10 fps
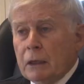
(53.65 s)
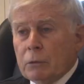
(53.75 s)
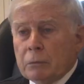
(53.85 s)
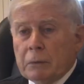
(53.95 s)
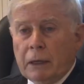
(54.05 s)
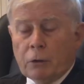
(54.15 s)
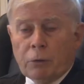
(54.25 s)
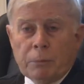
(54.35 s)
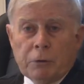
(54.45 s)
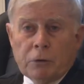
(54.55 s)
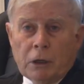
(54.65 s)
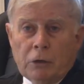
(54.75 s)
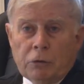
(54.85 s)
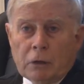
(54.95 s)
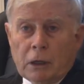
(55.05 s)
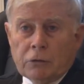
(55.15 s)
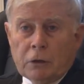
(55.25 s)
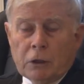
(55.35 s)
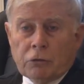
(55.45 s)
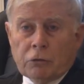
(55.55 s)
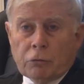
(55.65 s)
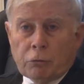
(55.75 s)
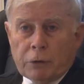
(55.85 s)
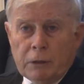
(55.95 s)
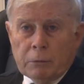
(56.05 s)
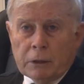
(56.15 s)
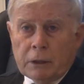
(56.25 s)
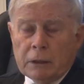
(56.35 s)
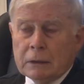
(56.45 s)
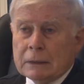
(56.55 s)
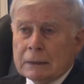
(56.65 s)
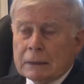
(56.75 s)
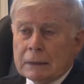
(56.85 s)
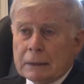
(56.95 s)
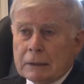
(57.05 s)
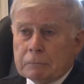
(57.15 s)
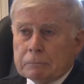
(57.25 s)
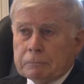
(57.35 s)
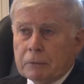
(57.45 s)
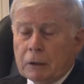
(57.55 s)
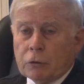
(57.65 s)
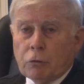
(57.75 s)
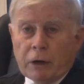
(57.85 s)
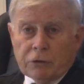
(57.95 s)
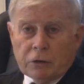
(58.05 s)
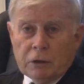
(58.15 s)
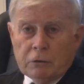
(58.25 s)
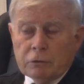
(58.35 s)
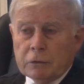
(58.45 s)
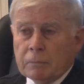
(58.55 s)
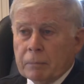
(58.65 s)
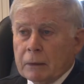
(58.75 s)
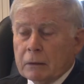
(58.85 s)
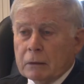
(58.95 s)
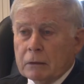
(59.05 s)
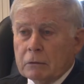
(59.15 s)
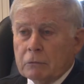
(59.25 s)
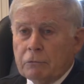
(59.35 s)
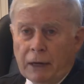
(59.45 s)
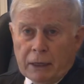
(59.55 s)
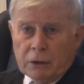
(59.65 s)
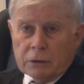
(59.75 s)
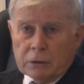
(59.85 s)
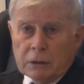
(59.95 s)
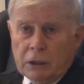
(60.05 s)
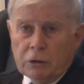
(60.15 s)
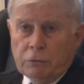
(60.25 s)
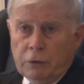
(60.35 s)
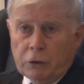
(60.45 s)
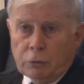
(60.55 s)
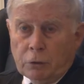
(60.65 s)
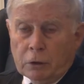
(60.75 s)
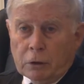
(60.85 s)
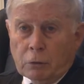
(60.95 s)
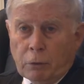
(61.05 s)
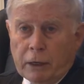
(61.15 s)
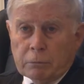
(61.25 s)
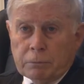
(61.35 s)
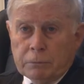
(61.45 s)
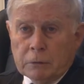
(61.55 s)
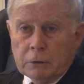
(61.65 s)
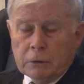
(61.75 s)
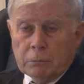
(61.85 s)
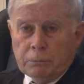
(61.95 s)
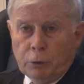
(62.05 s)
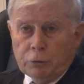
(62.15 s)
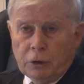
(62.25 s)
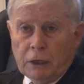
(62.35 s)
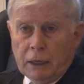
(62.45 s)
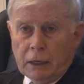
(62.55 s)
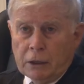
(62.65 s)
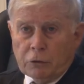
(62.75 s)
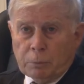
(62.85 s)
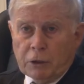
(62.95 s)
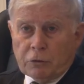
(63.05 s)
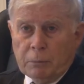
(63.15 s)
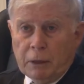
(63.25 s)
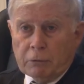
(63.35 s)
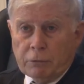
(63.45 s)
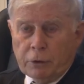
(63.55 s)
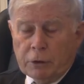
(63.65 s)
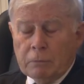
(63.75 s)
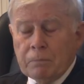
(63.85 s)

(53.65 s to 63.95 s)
He had a reputation as an extremely uh, aggressive, violent individual around Posey County, especially Mount Vernon.